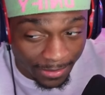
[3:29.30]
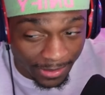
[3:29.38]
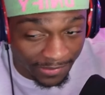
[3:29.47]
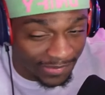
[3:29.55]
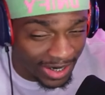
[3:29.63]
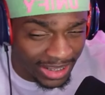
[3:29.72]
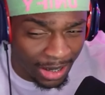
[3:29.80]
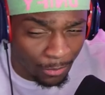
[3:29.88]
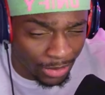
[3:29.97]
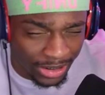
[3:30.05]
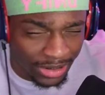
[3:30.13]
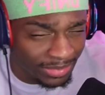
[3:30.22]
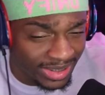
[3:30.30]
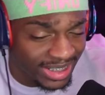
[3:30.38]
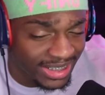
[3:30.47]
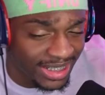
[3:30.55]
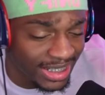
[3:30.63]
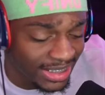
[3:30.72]
The fact that one of them is
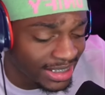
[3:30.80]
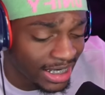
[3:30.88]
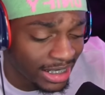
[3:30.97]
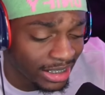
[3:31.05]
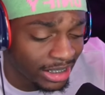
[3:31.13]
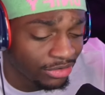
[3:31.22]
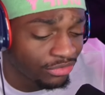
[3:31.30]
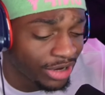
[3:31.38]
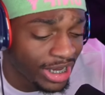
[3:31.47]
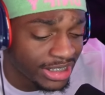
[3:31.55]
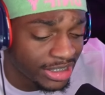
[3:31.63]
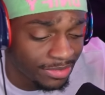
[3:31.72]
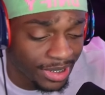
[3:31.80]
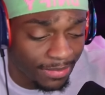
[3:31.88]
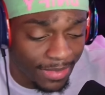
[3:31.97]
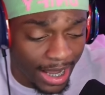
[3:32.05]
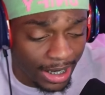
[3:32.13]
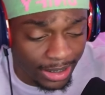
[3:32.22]
16 is kind of crazy to me. I'm
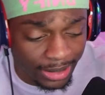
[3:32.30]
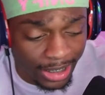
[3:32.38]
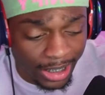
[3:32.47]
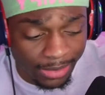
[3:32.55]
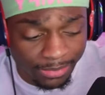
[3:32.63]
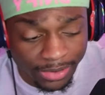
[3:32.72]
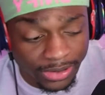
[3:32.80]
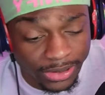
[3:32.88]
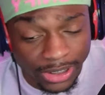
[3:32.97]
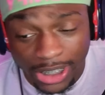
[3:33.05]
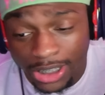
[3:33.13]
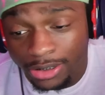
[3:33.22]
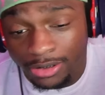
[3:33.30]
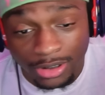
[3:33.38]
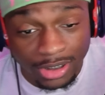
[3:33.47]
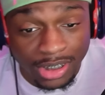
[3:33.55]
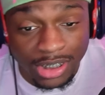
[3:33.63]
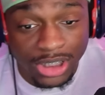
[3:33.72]
not gonna lie, but hey,
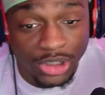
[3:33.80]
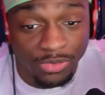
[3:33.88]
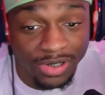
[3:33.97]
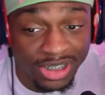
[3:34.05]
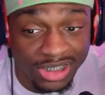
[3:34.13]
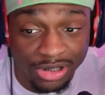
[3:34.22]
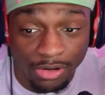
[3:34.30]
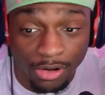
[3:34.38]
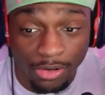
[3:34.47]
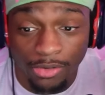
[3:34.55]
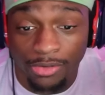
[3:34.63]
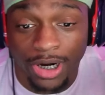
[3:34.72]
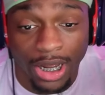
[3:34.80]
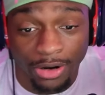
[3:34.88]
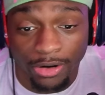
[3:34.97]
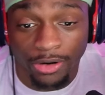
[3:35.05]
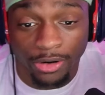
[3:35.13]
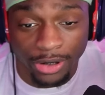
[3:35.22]
to each their own. I
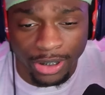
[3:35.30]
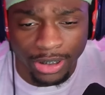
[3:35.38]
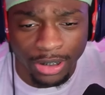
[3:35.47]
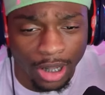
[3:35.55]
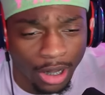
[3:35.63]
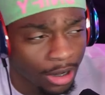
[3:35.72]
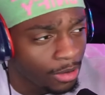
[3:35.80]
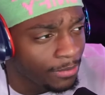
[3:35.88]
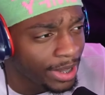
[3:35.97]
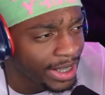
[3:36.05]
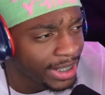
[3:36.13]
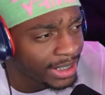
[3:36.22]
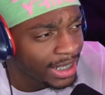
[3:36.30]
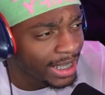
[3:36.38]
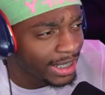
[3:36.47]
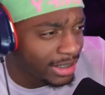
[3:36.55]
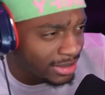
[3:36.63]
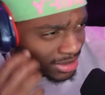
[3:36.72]
heard um, and even
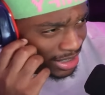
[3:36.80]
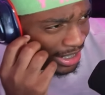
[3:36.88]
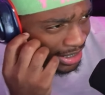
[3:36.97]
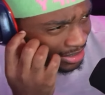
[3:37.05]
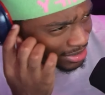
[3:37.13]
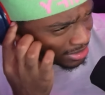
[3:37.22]
like like